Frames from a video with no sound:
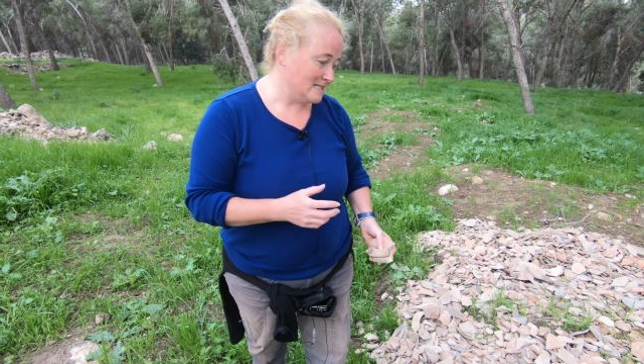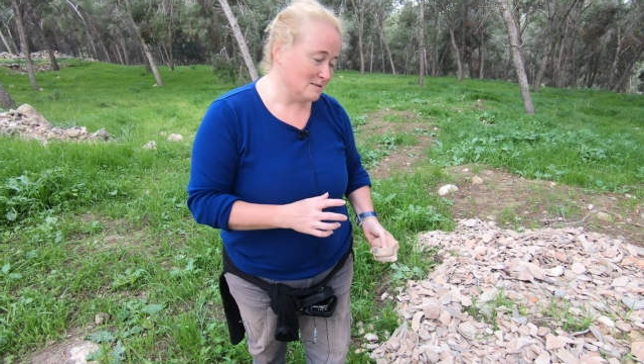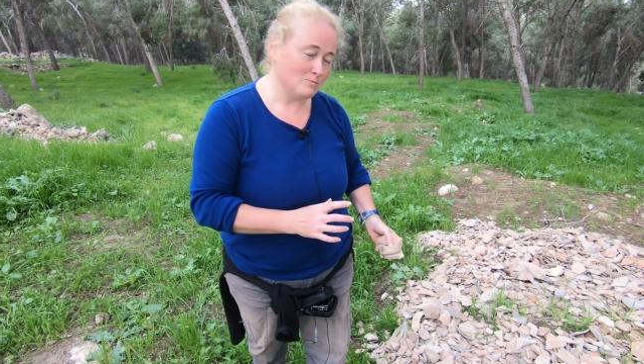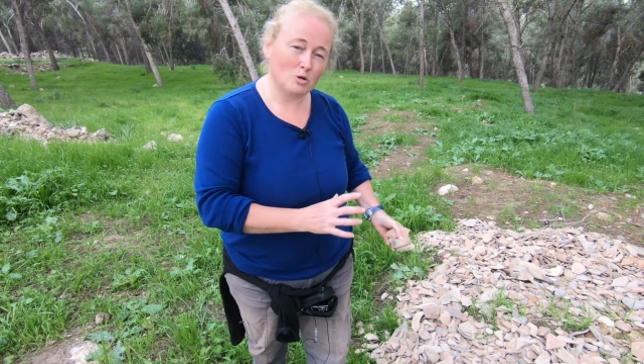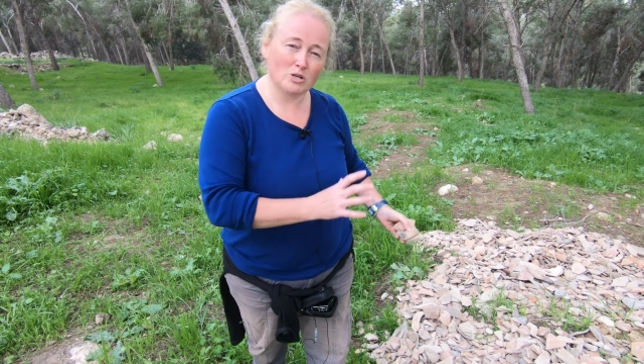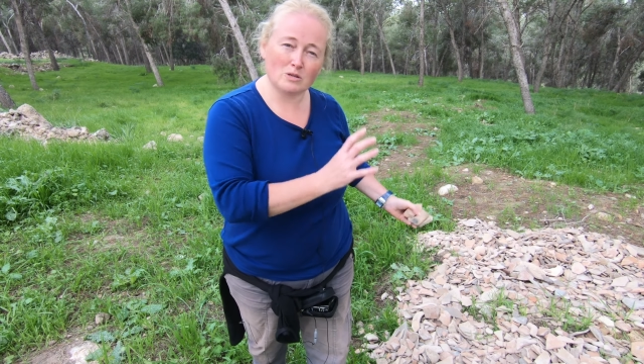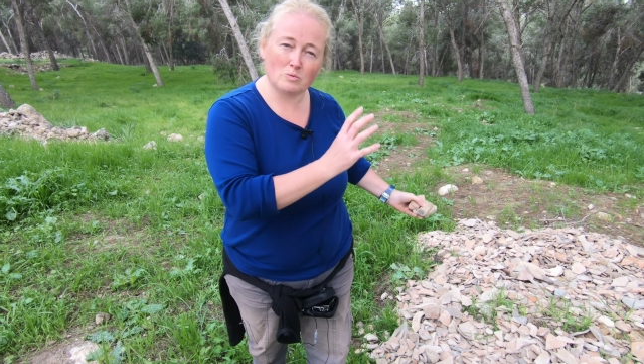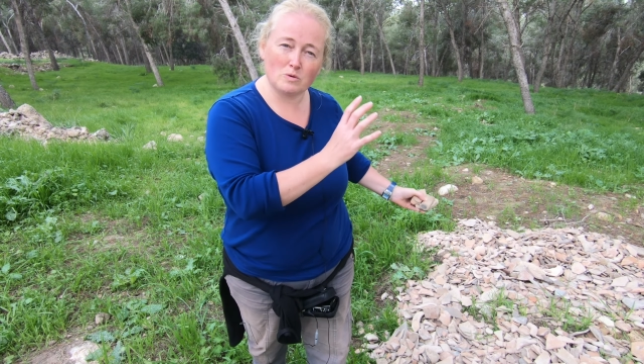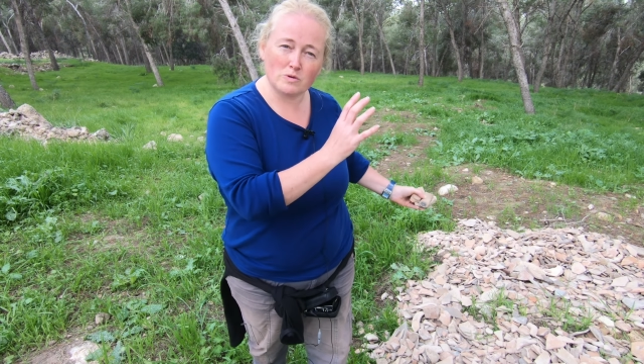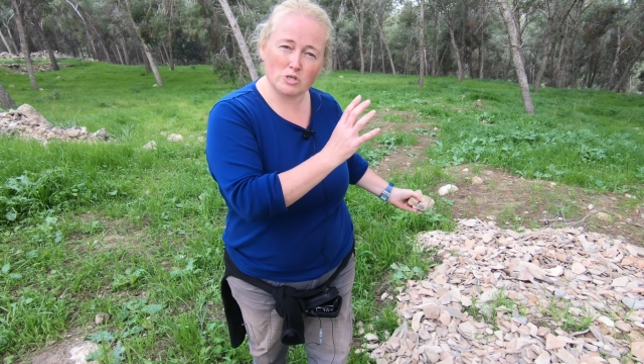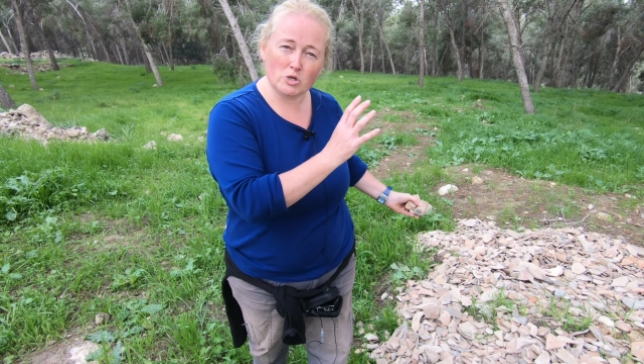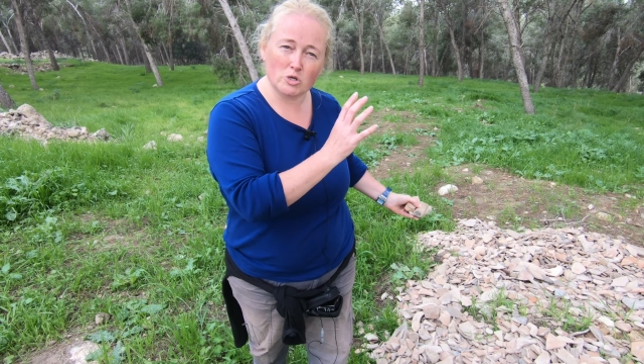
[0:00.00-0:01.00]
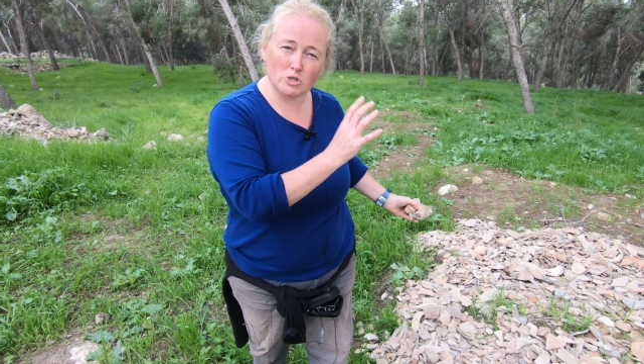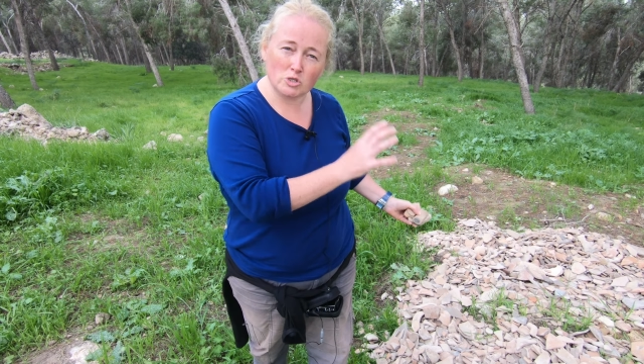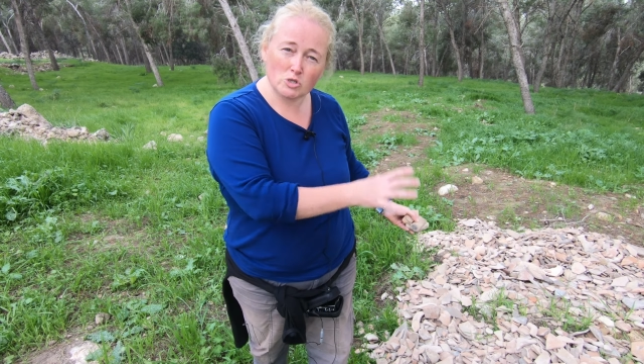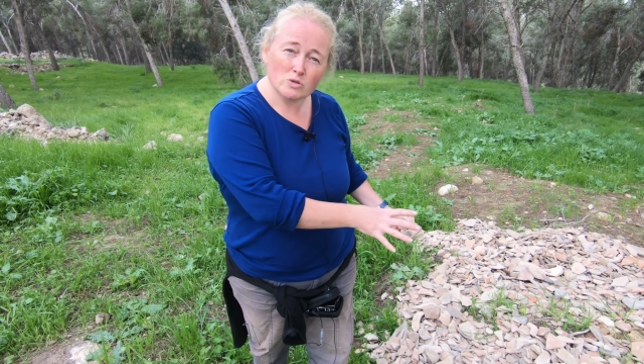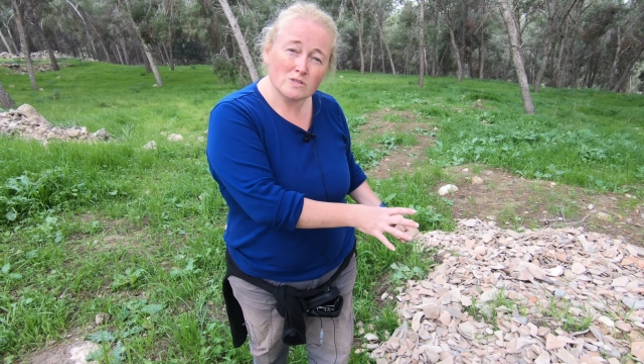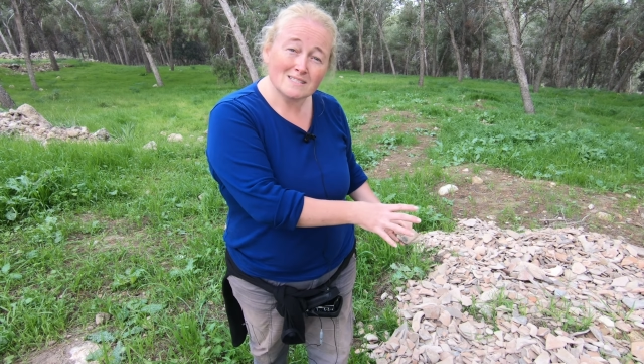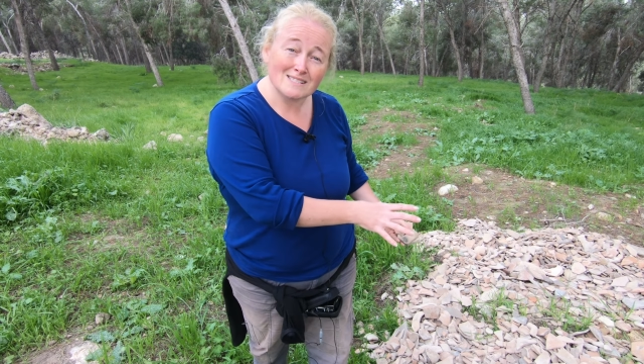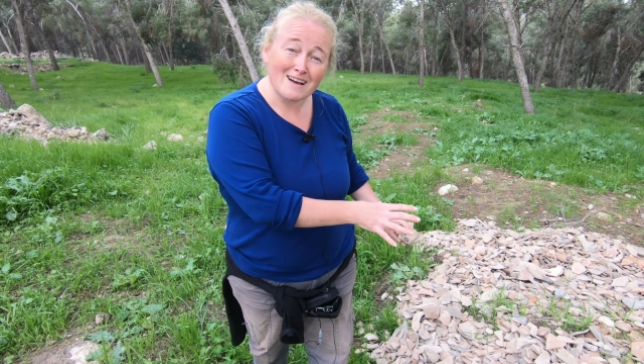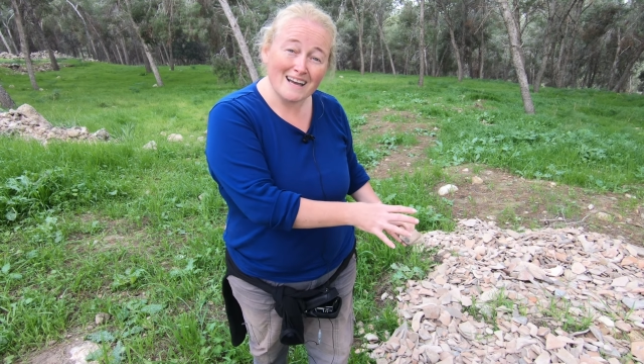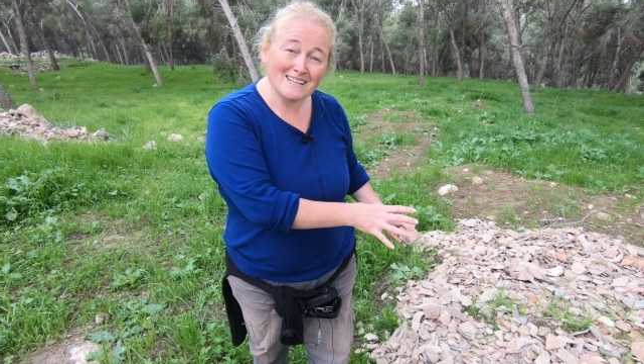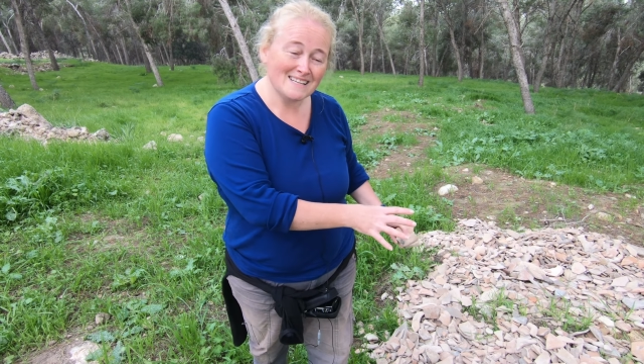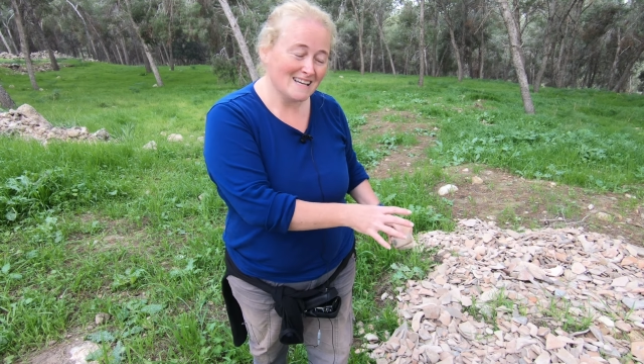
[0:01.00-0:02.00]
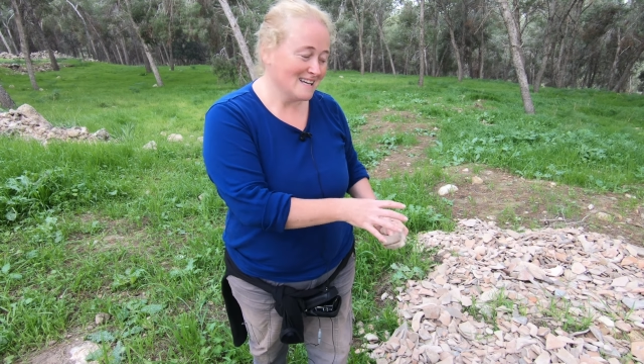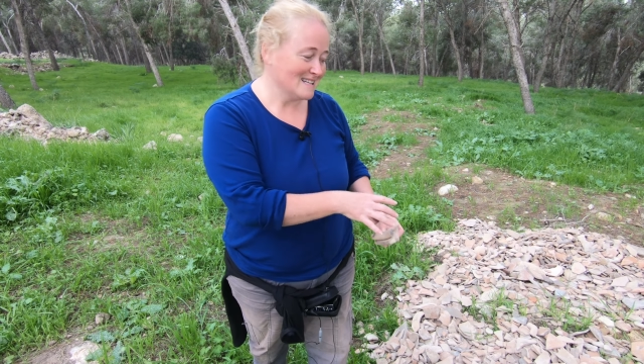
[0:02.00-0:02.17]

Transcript: it's important that we return it to the site